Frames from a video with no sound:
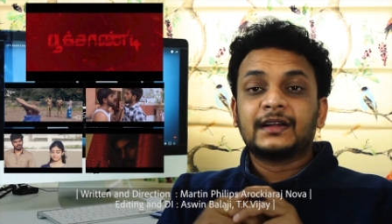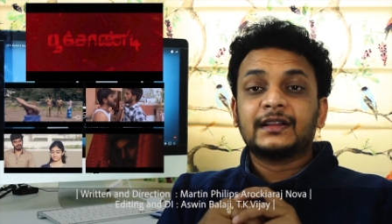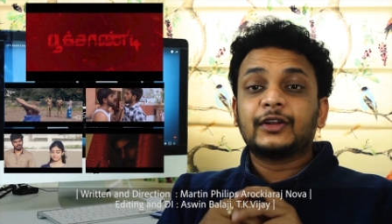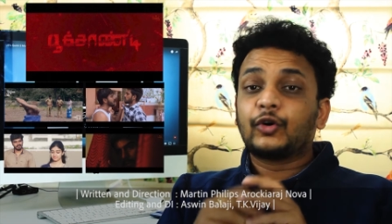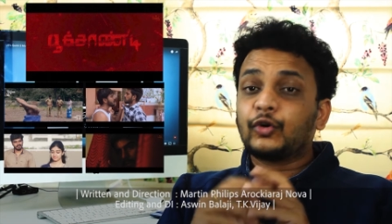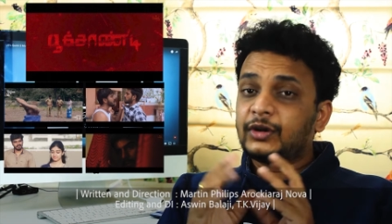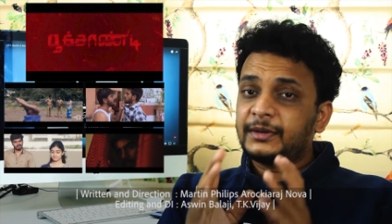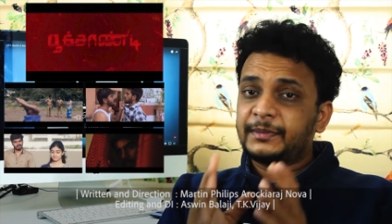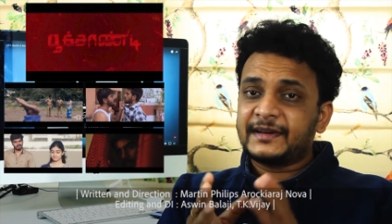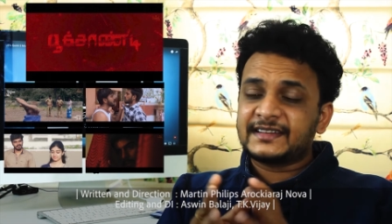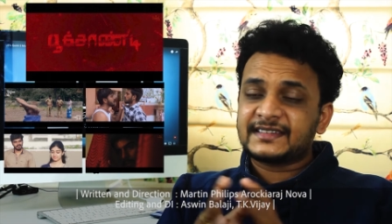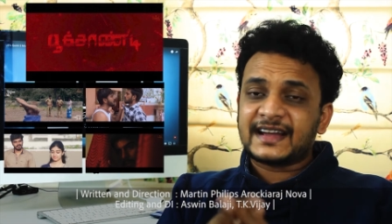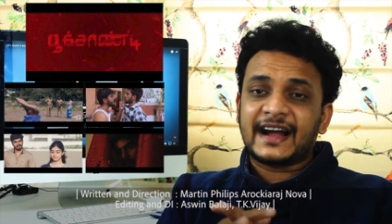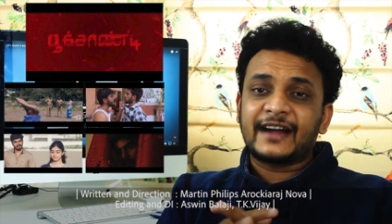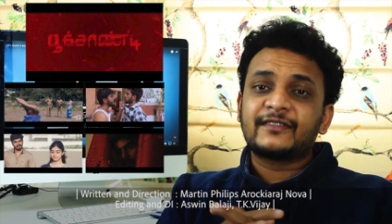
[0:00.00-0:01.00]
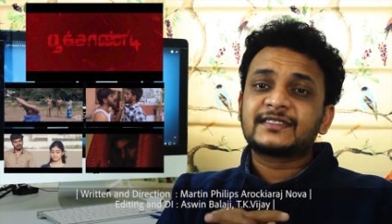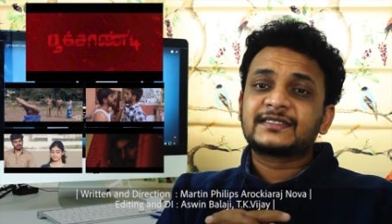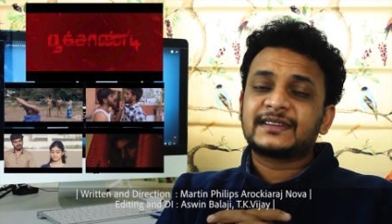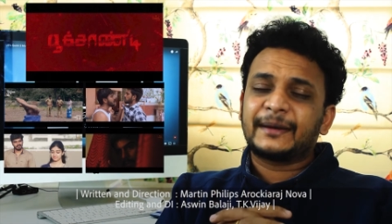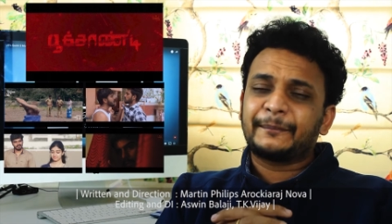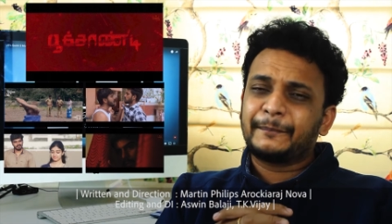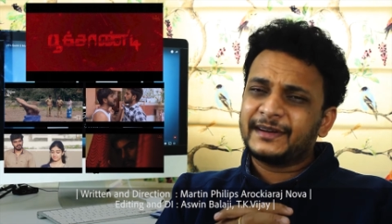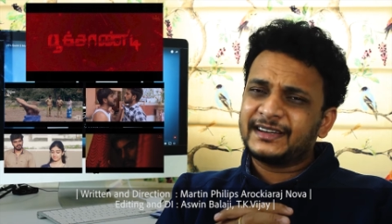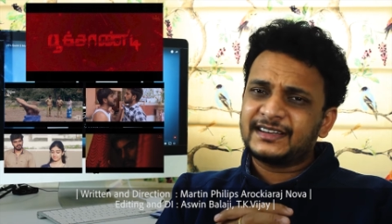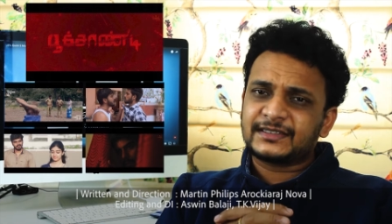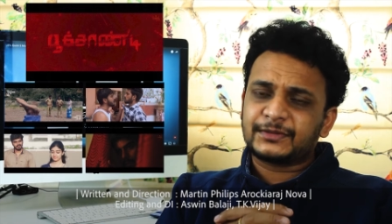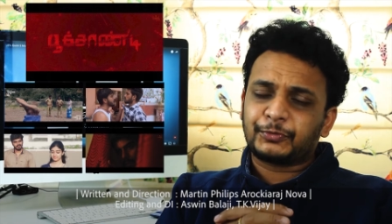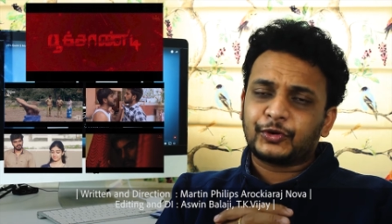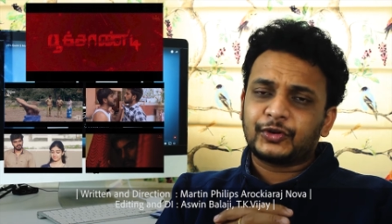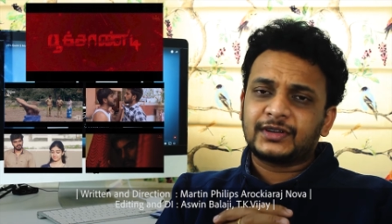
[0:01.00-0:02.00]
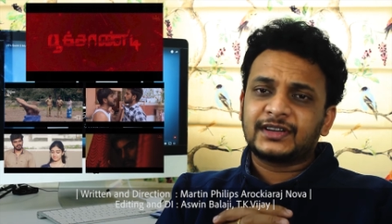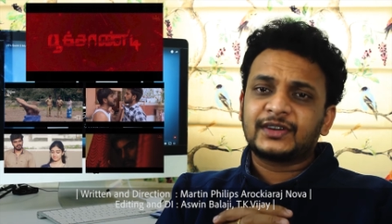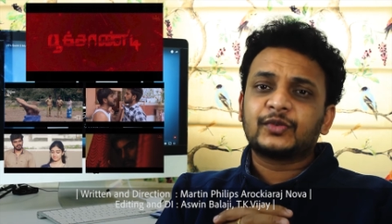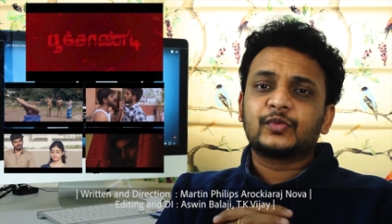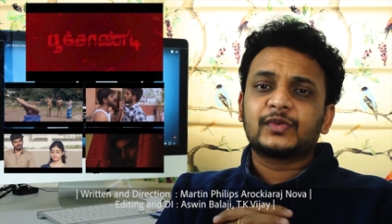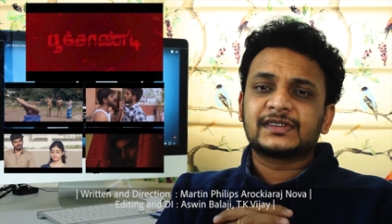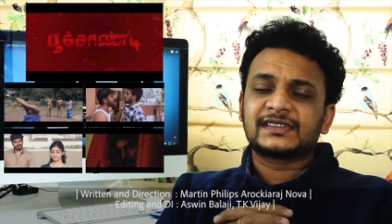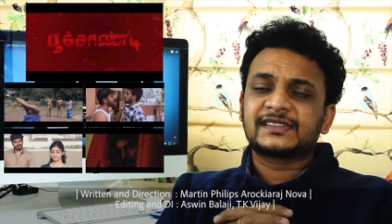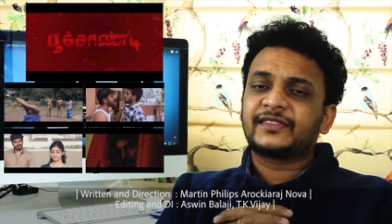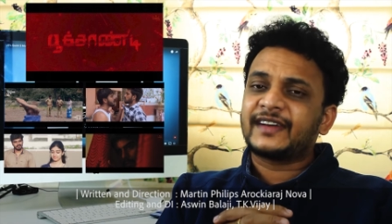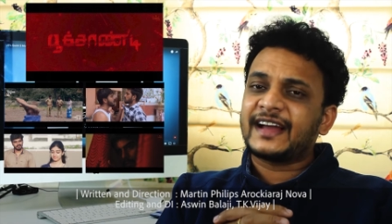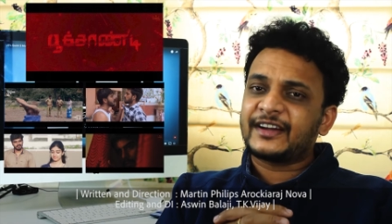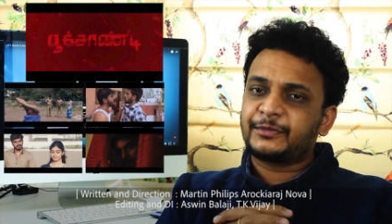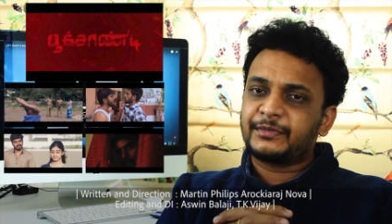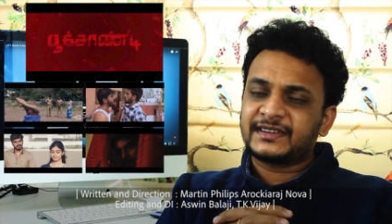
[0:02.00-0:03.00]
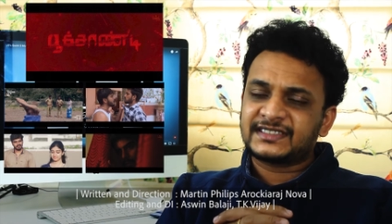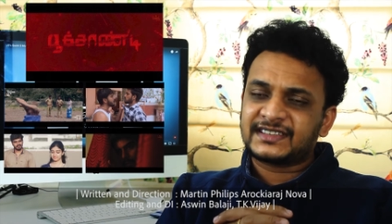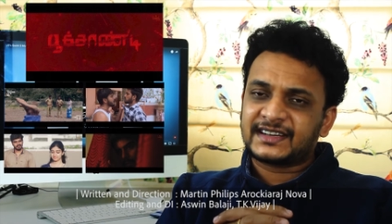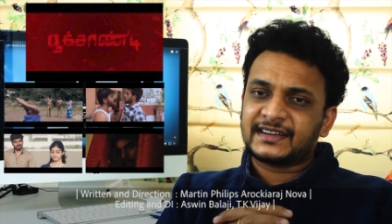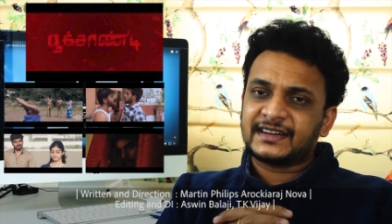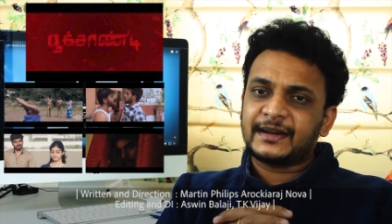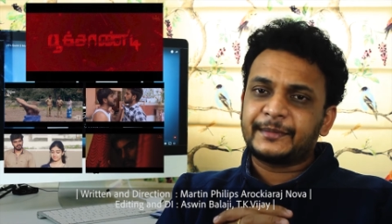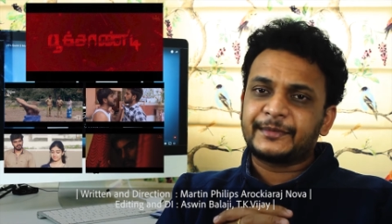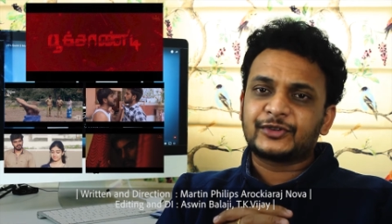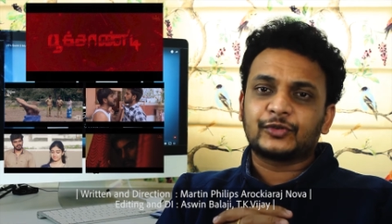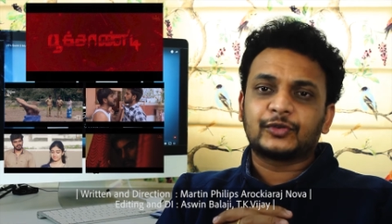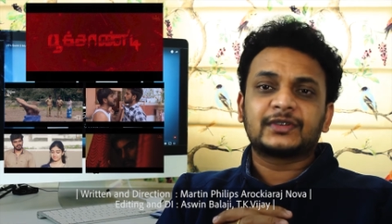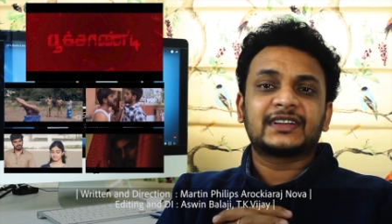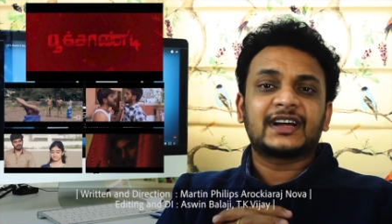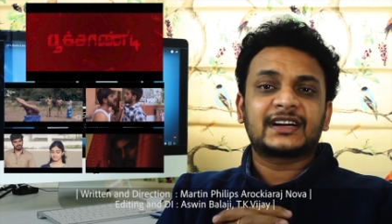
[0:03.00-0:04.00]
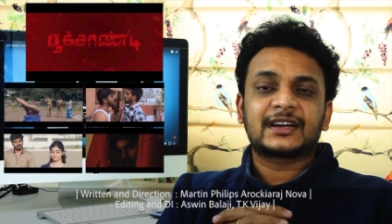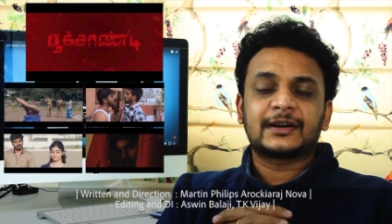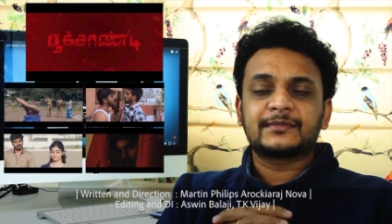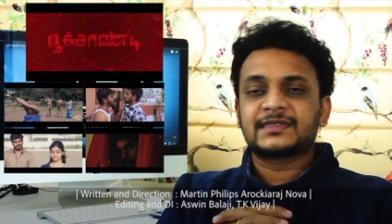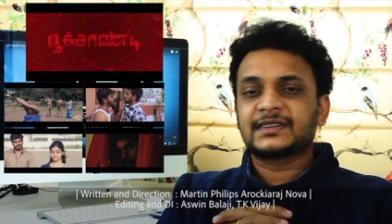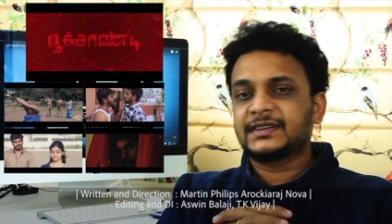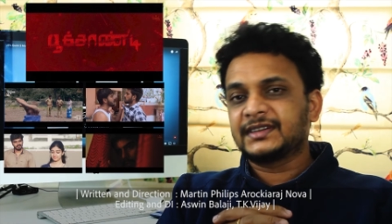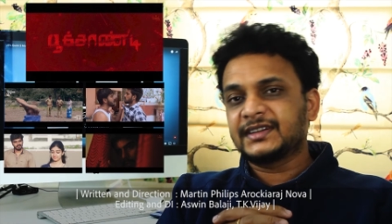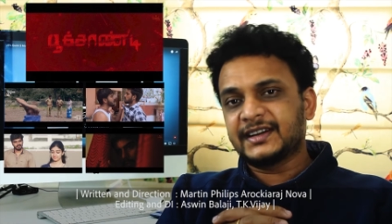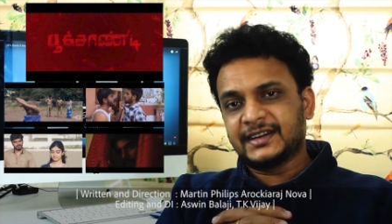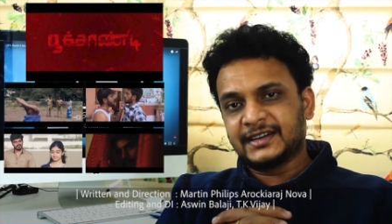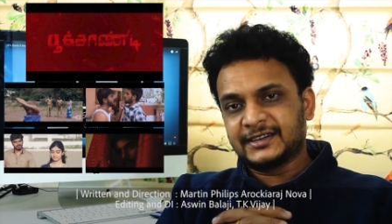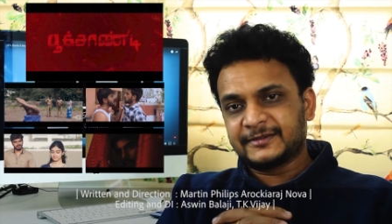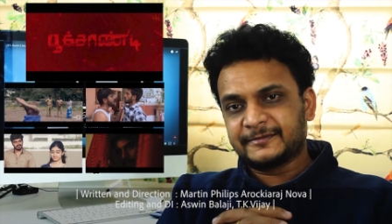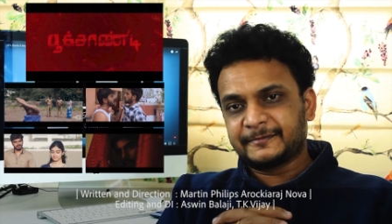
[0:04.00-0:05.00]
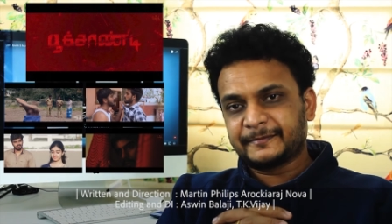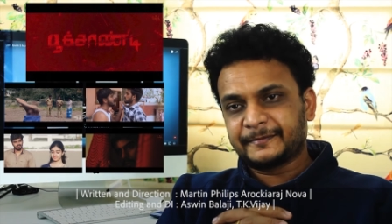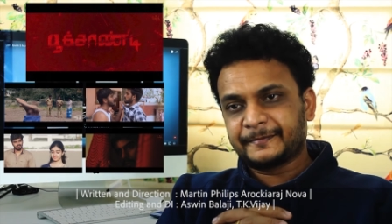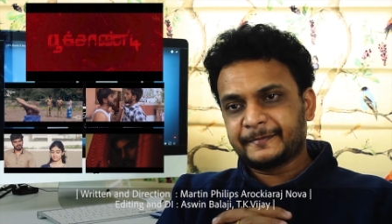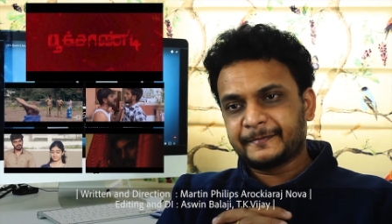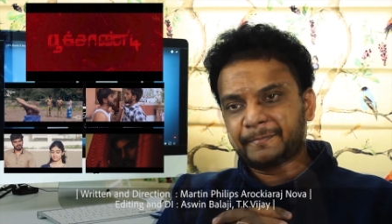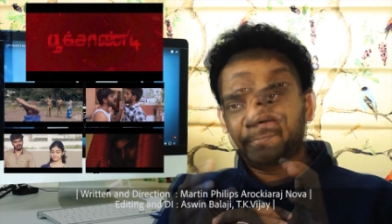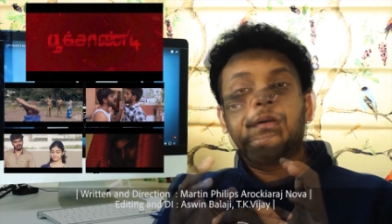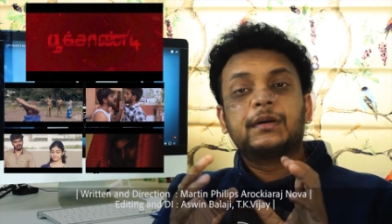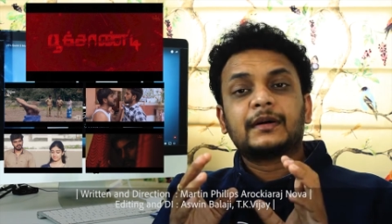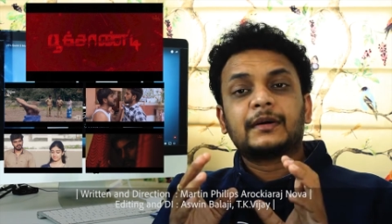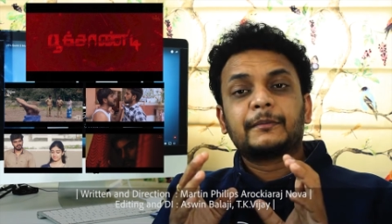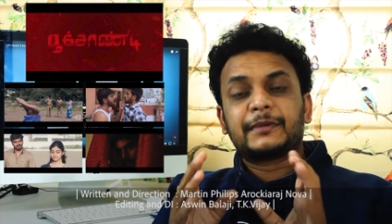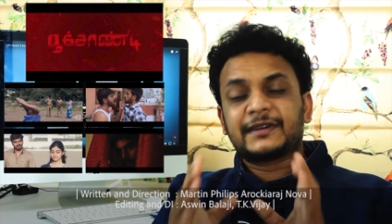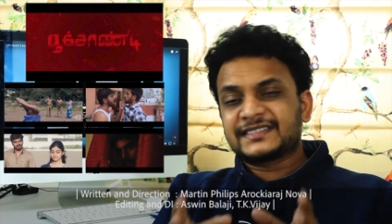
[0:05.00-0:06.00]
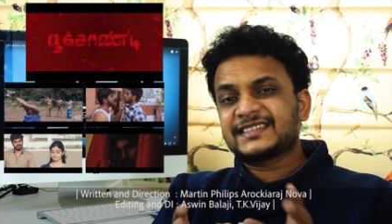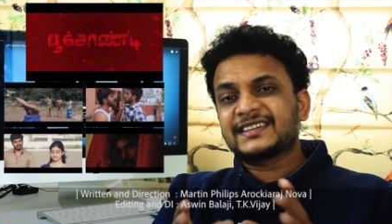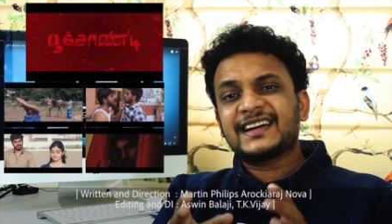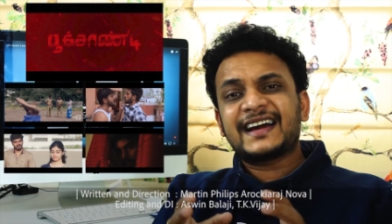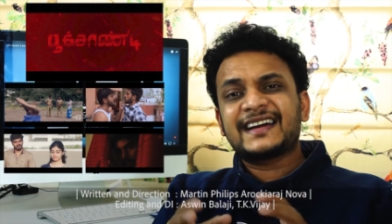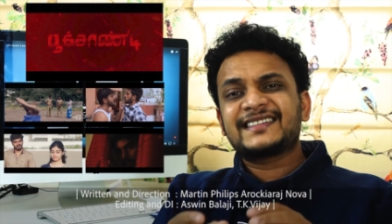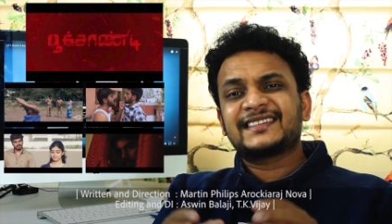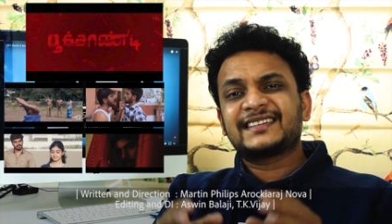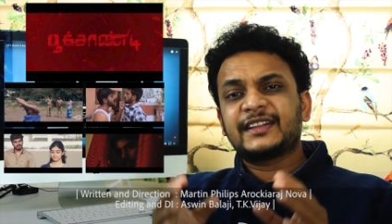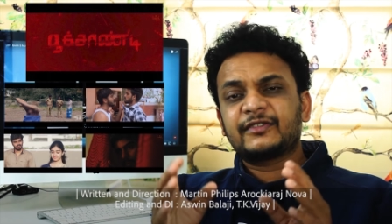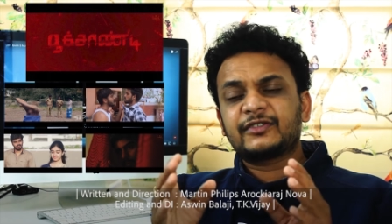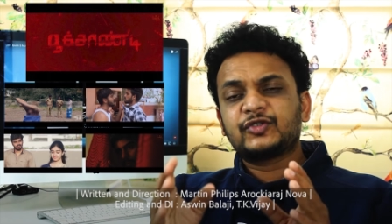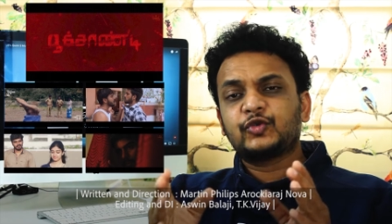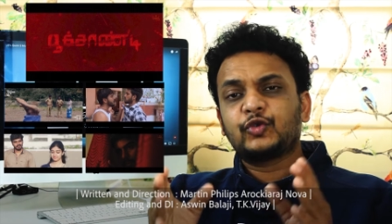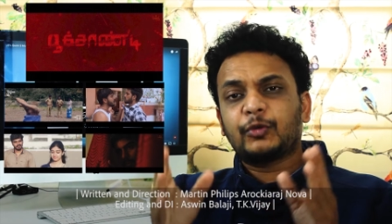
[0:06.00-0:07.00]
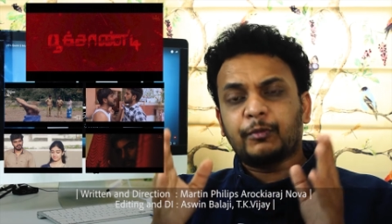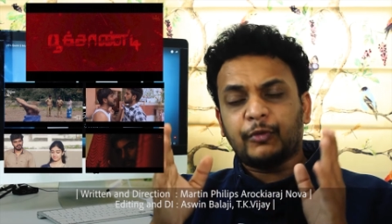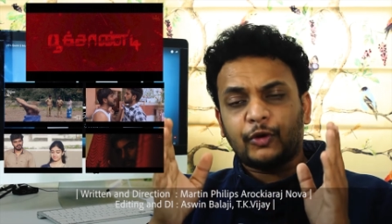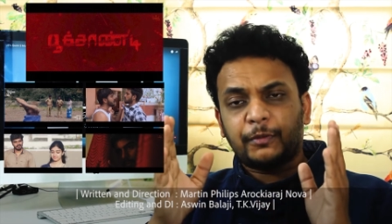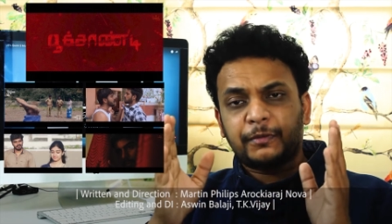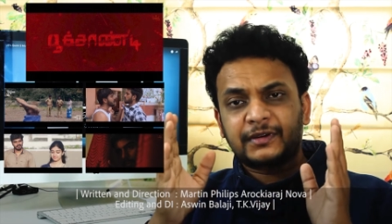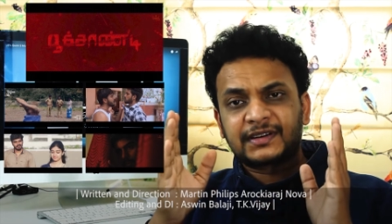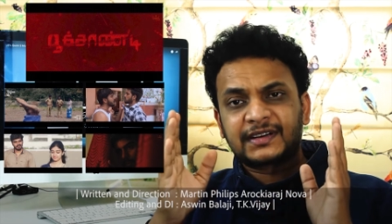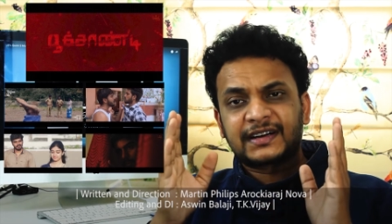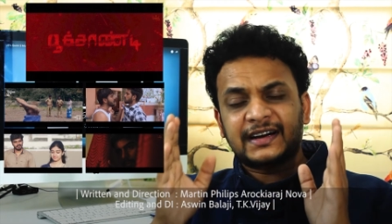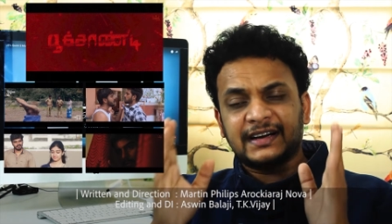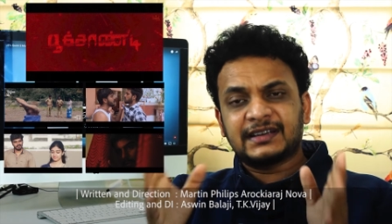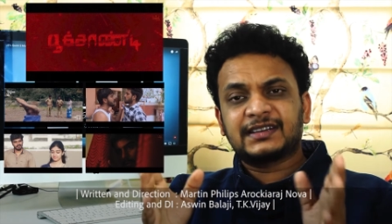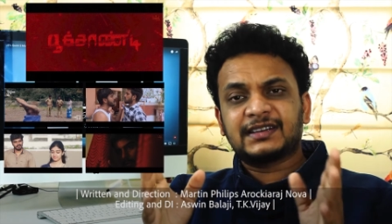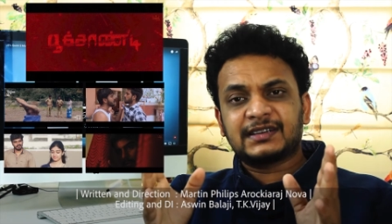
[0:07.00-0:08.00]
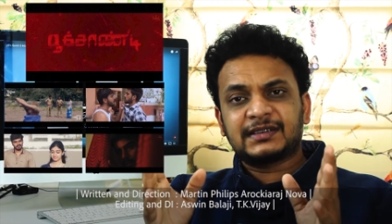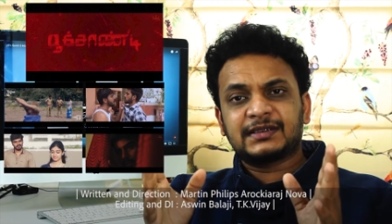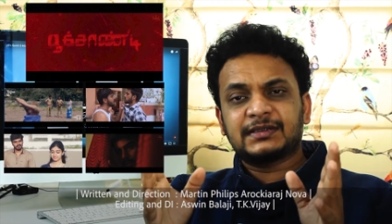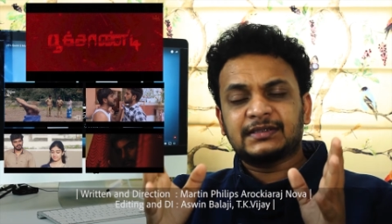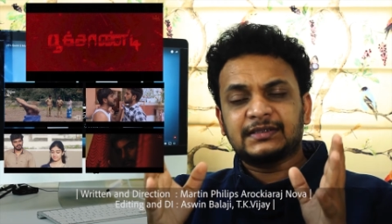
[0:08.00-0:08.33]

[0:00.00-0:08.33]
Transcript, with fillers: The only place I was a bit disappointed was the flashback episode that comes in the end. Personally, I see there was no proper color